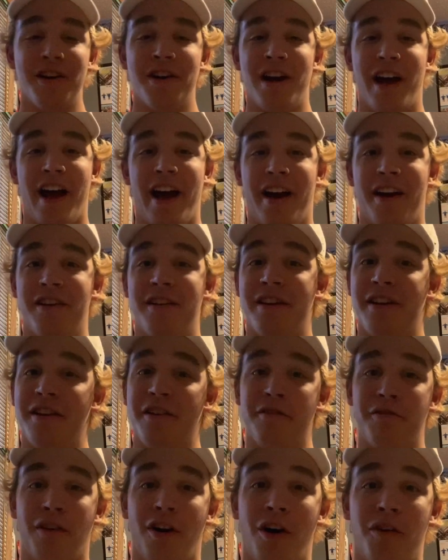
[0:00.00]
And it
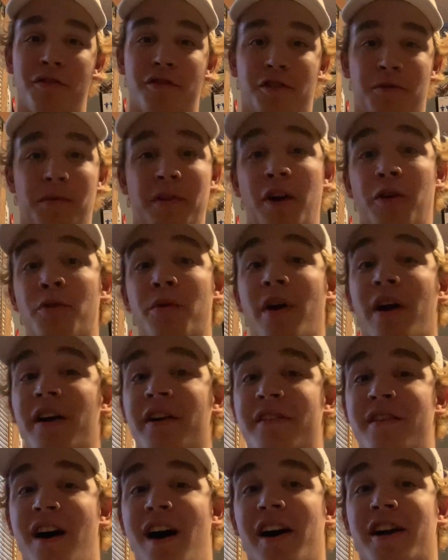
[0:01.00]
involved something that we already
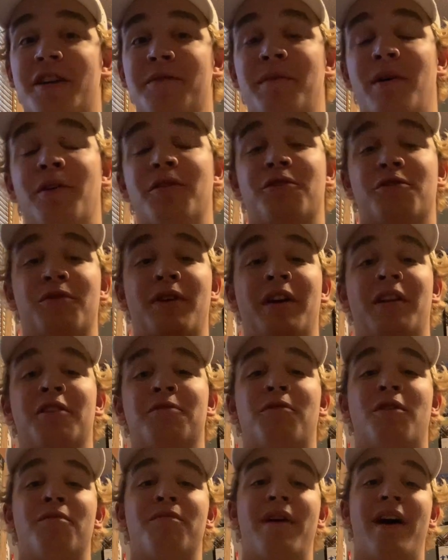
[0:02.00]
talked about, so you had a little
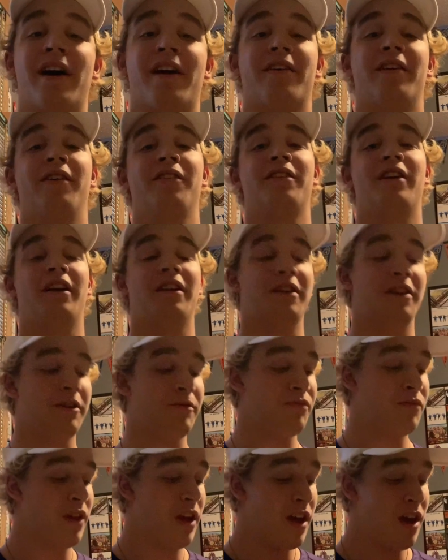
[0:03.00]
more background on
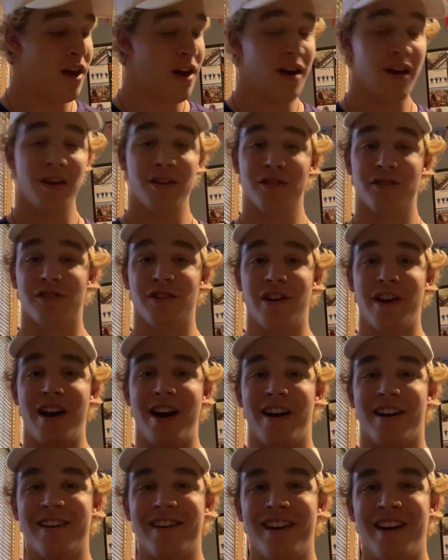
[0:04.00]
him. So
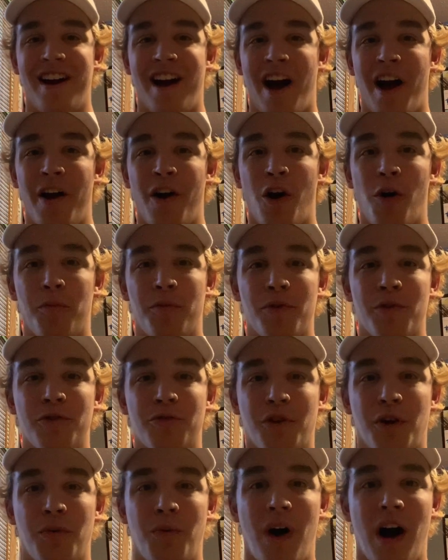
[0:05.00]
yeah, I hope you
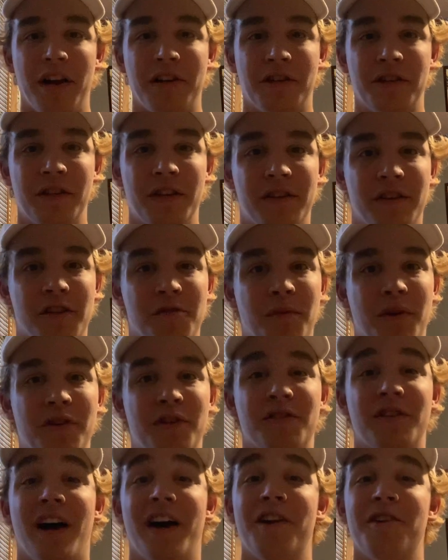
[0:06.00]
enjoyed watching this as much
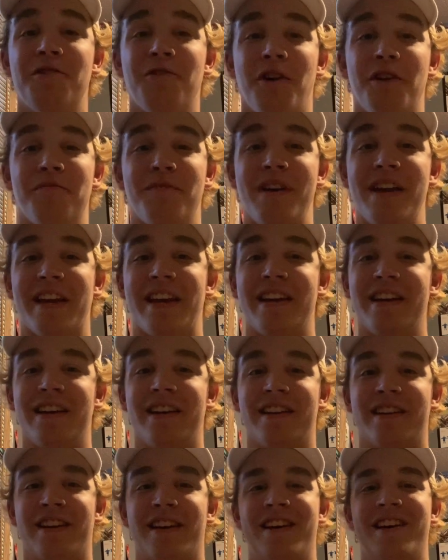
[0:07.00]
as I enjoyed making
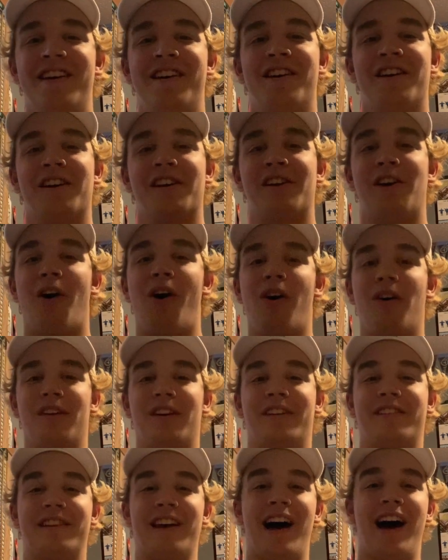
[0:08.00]
it. Go
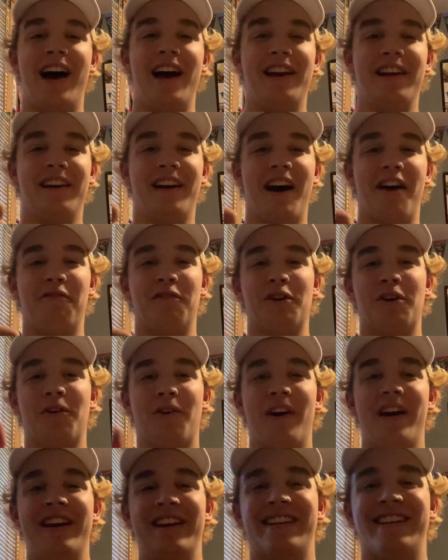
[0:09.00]
outside, have a
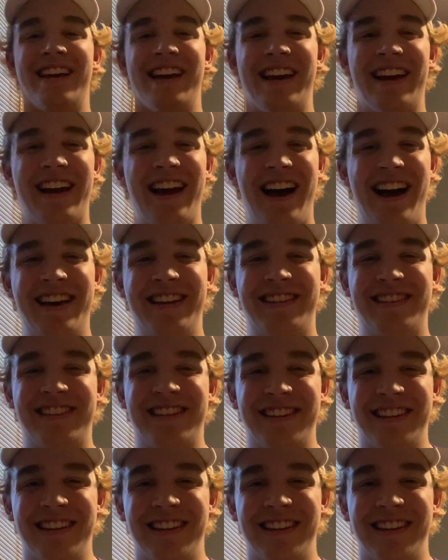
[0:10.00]
great day, guys.